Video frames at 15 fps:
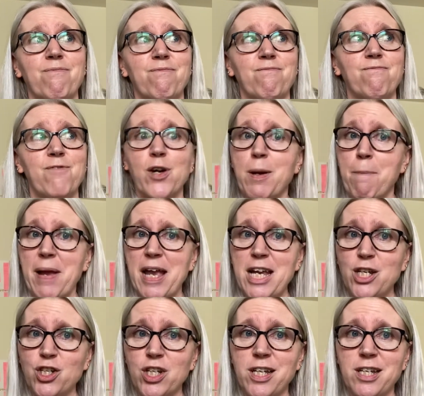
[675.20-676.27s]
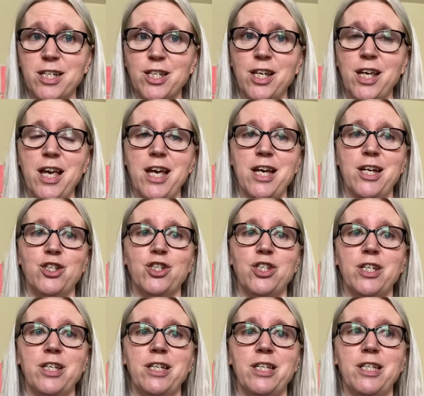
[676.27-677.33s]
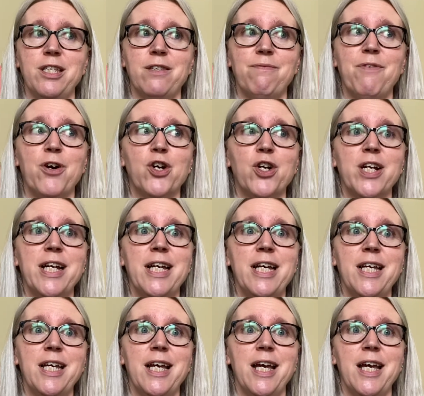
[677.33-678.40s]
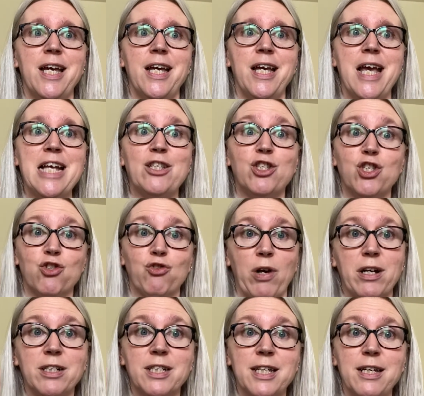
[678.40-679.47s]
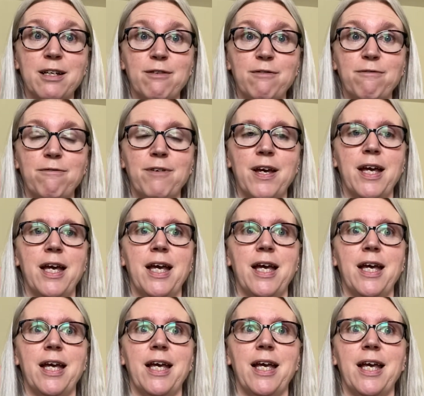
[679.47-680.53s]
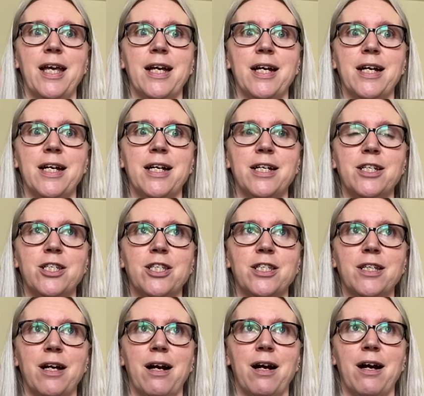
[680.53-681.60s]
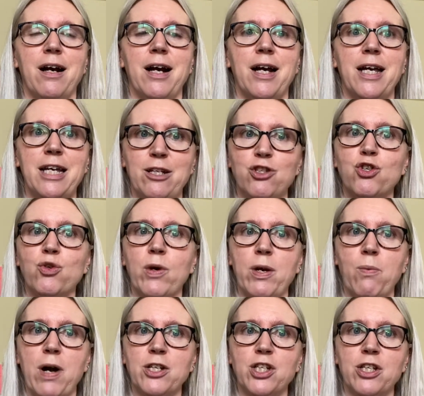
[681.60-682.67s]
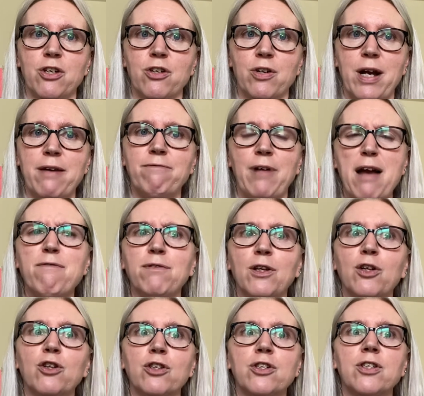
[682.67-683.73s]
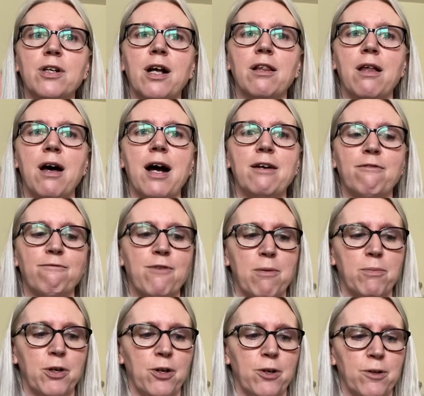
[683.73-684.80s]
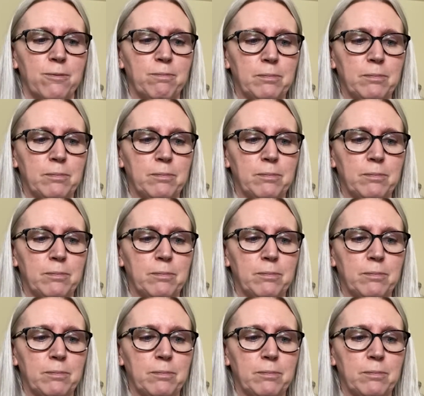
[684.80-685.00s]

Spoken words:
very patient. She's very instructive, and I enjoy watching her. I've learned a lot from her.